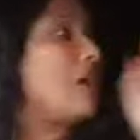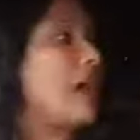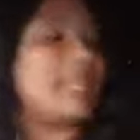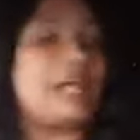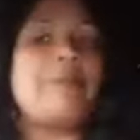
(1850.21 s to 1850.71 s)

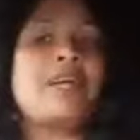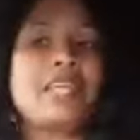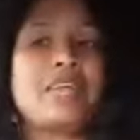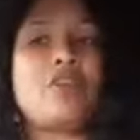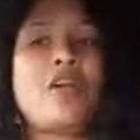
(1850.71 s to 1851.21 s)
And I'm going to
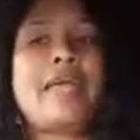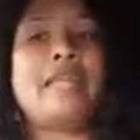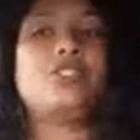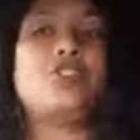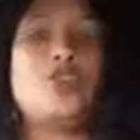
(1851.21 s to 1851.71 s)
give you a
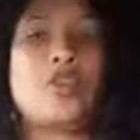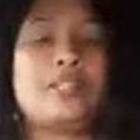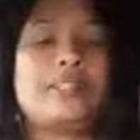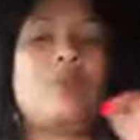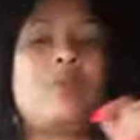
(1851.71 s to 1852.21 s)
hint so you can
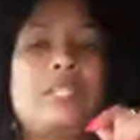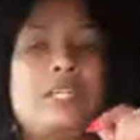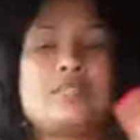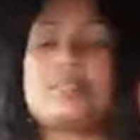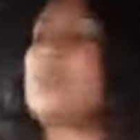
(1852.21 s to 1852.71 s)
say what it
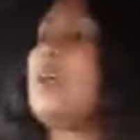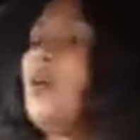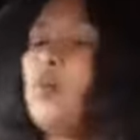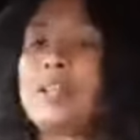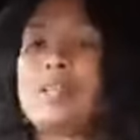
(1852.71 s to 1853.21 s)
is.
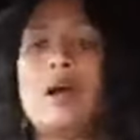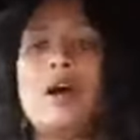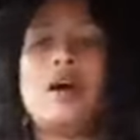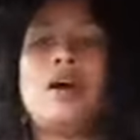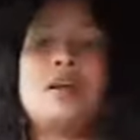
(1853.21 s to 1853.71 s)
With
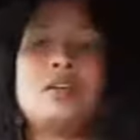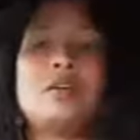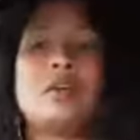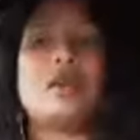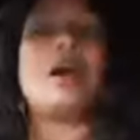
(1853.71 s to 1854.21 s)
the
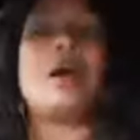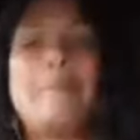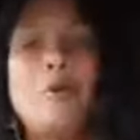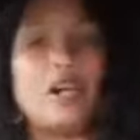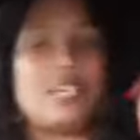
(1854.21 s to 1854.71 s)
Polish